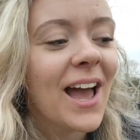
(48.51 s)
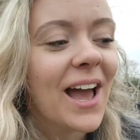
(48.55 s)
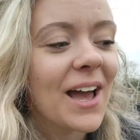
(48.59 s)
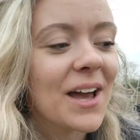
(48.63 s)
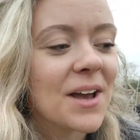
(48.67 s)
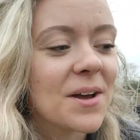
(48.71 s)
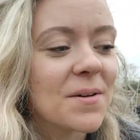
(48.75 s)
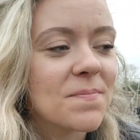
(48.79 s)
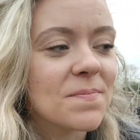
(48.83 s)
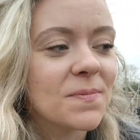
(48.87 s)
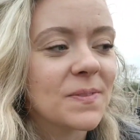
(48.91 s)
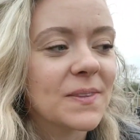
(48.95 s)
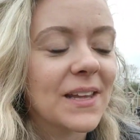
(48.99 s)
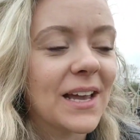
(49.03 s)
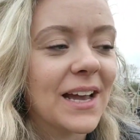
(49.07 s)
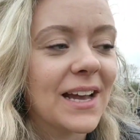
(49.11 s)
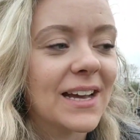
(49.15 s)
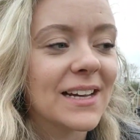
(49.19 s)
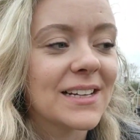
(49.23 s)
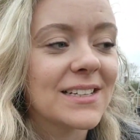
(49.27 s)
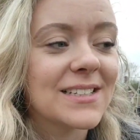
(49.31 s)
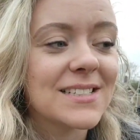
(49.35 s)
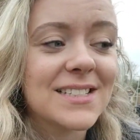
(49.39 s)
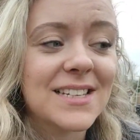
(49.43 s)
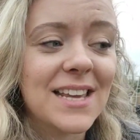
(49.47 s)

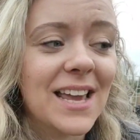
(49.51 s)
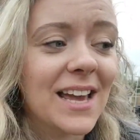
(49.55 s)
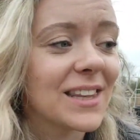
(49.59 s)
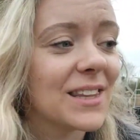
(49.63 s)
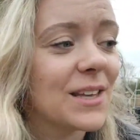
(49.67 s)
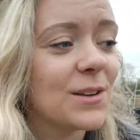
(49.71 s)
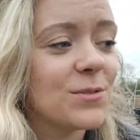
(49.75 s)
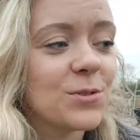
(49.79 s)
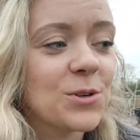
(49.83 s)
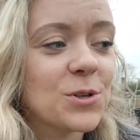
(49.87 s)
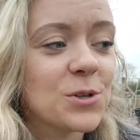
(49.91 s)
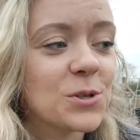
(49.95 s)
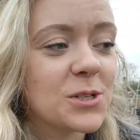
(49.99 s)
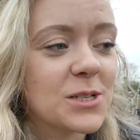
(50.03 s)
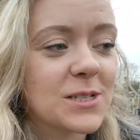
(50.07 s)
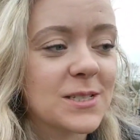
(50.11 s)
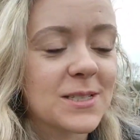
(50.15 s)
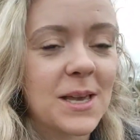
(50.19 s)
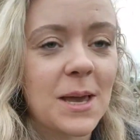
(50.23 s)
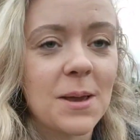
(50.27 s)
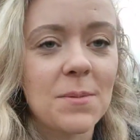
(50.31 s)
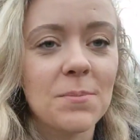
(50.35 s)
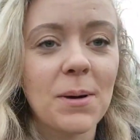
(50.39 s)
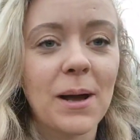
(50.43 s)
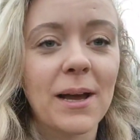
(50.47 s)
And yeah, they've all just
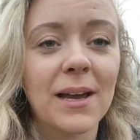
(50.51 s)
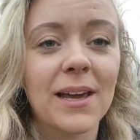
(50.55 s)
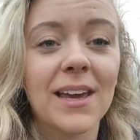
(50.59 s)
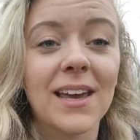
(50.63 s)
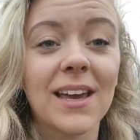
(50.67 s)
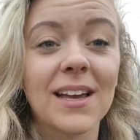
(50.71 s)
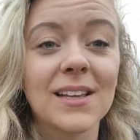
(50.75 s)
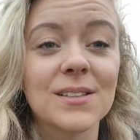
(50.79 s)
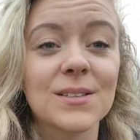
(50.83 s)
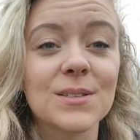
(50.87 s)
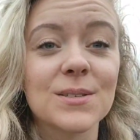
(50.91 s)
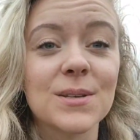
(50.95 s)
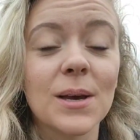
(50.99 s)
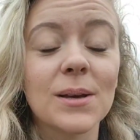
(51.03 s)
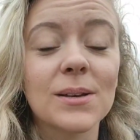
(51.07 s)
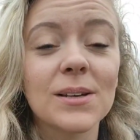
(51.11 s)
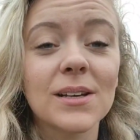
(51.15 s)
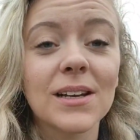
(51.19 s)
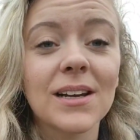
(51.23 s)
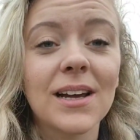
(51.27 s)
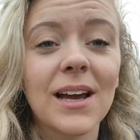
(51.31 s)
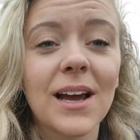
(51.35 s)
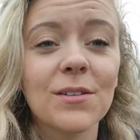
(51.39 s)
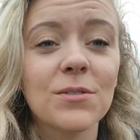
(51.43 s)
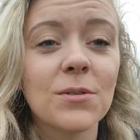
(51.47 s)
came back again. So I'm
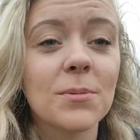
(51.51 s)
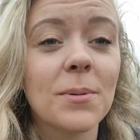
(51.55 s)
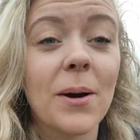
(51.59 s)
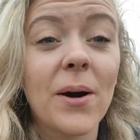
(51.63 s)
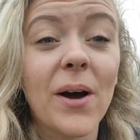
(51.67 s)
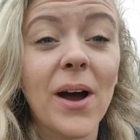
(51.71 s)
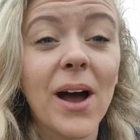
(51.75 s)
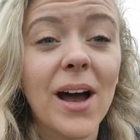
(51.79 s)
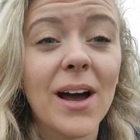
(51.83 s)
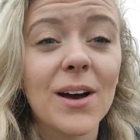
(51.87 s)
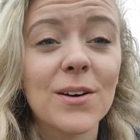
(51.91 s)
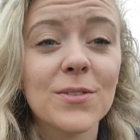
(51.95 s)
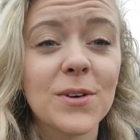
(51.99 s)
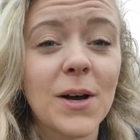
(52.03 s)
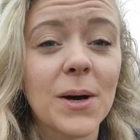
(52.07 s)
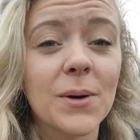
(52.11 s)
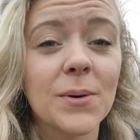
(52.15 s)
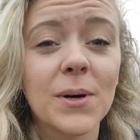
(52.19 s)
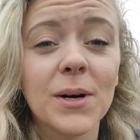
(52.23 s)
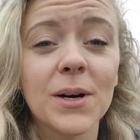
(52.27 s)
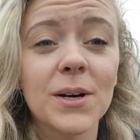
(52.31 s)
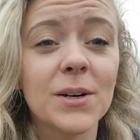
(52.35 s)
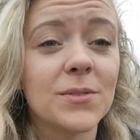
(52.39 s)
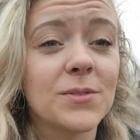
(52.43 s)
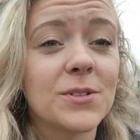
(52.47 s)
going to have about half
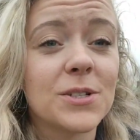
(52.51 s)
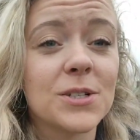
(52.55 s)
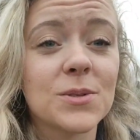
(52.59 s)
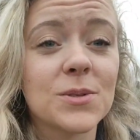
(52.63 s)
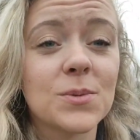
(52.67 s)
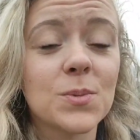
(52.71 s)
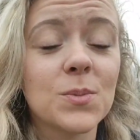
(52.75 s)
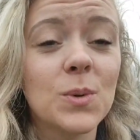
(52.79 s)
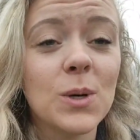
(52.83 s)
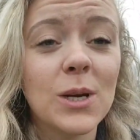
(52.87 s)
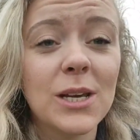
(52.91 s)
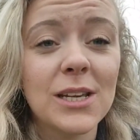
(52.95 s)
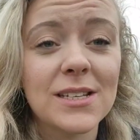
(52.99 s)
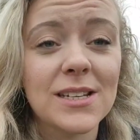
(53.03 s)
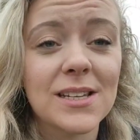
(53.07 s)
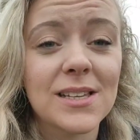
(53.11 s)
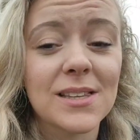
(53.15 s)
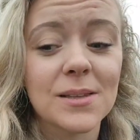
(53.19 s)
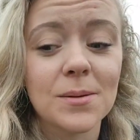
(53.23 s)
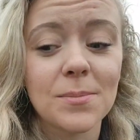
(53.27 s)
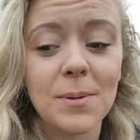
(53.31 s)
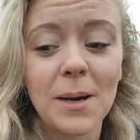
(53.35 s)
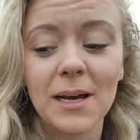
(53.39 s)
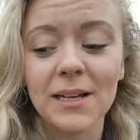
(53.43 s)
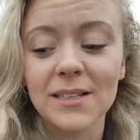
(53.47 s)
hour of just
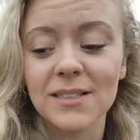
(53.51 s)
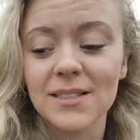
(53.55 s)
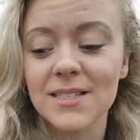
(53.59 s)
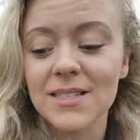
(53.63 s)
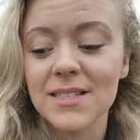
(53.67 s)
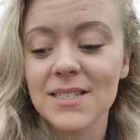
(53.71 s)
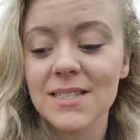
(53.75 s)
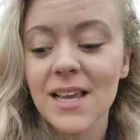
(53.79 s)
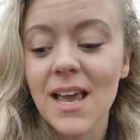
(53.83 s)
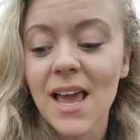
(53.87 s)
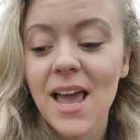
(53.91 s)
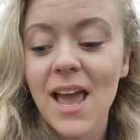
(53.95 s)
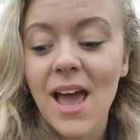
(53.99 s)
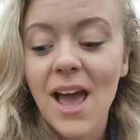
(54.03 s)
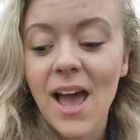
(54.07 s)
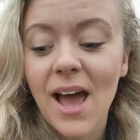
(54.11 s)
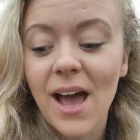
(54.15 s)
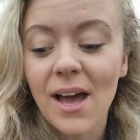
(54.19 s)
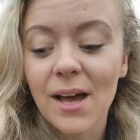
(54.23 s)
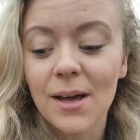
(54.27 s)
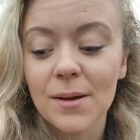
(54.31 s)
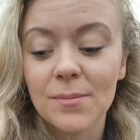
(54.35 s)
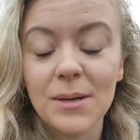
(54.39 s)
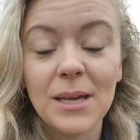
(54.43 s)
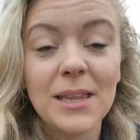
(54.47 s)
weeding the beds,
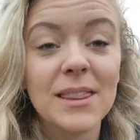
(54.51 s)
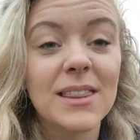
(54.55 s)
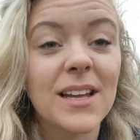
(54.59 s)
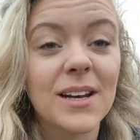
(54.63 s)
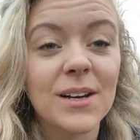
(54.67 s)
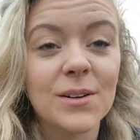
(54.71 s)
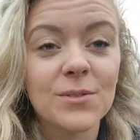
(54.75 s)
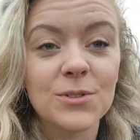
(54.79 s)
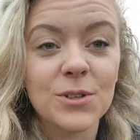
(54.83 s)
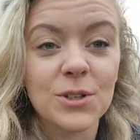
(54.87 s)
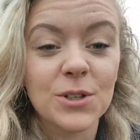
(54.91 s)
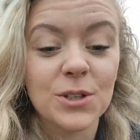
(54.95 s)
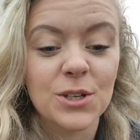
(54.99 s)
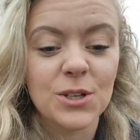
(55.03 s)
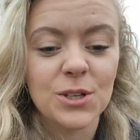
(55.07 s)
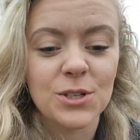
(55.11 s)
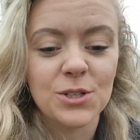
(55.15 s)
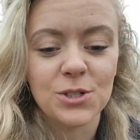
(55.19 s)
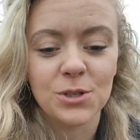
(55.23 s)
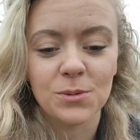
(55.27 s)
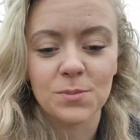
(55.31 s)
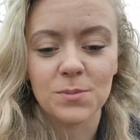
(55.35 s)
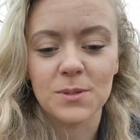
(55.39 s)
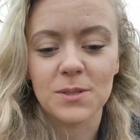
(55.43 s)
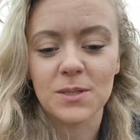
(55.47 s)
and then I've got the
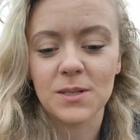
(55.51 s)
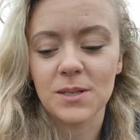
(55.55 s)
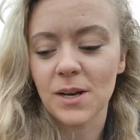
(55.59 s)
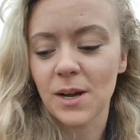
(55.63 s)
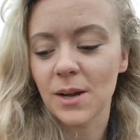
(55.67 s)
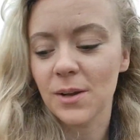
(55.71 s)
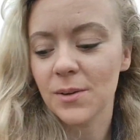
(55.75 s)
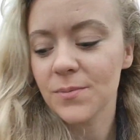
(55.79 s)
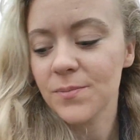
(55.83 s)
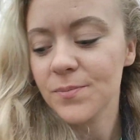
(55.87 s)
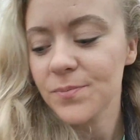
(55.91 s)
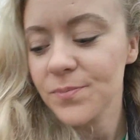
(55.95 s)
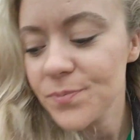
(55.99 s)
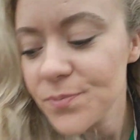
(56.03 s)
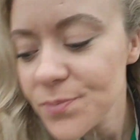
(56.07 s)
good jobs to do.